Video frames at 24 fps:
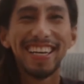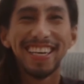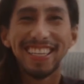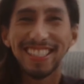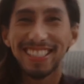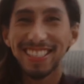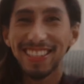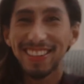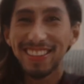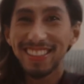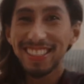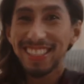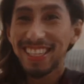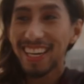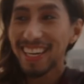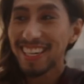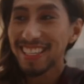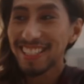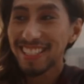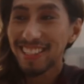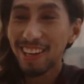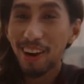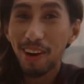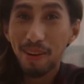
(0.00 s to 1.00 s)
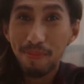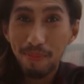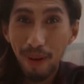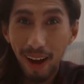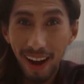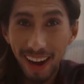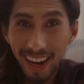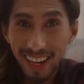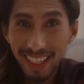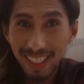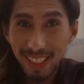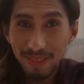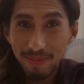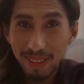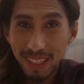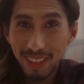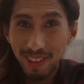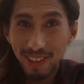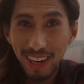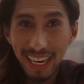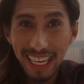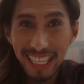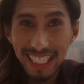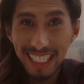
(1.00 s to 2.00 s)
so it's not a star box, but
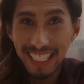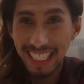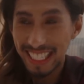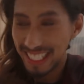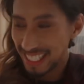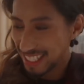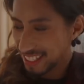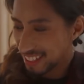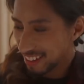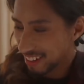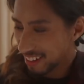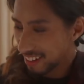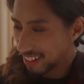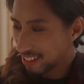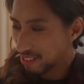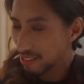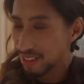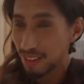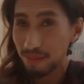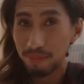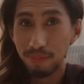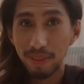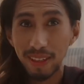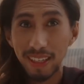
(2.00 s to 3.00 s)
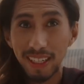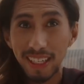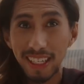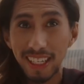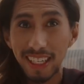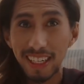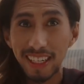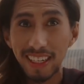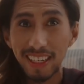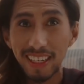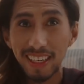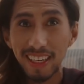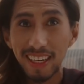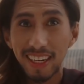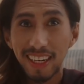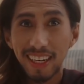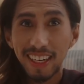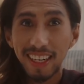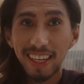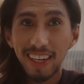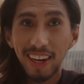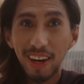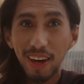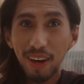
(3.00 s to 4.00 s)
Rising Star. I don't want to put it here.
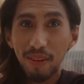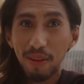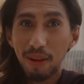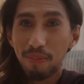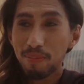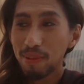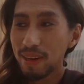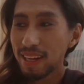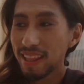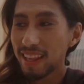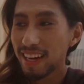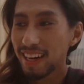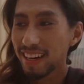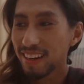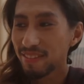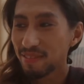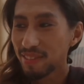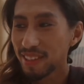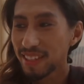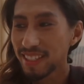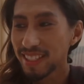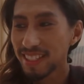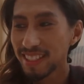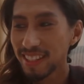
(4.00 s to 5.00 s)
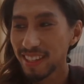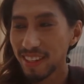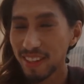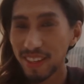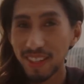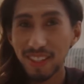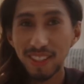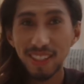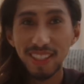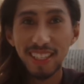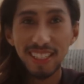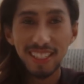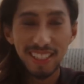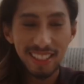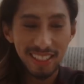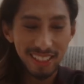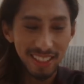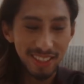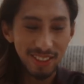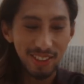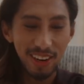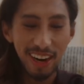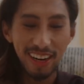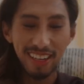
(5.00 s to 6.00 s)
Okay, I'll put it there first, okay, so it doesn't
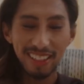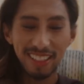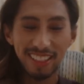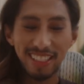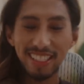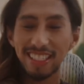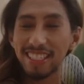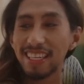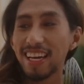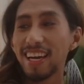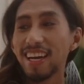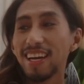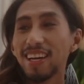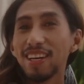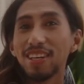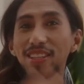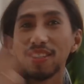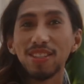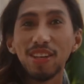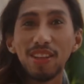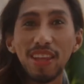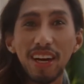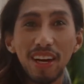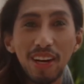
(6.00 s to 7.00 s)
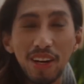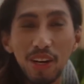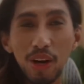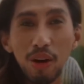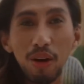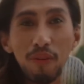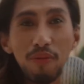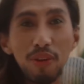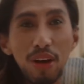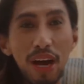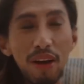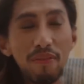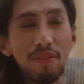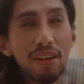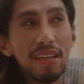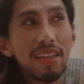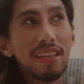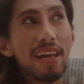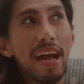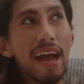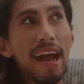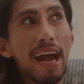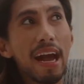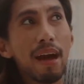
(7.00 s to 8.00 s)
distract us. So there you go. If you have
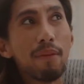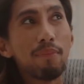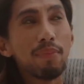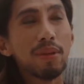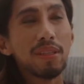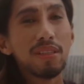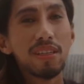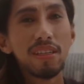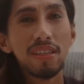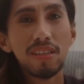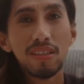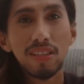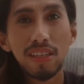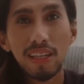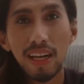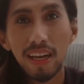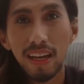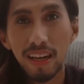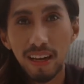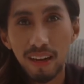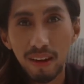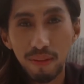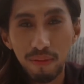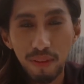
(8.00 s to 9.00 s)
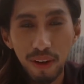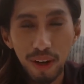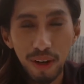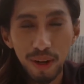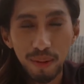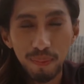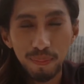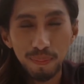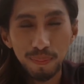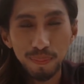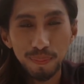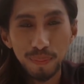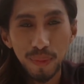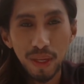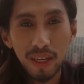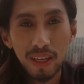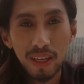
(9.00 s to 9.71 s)
the app at Eat Read Love, um,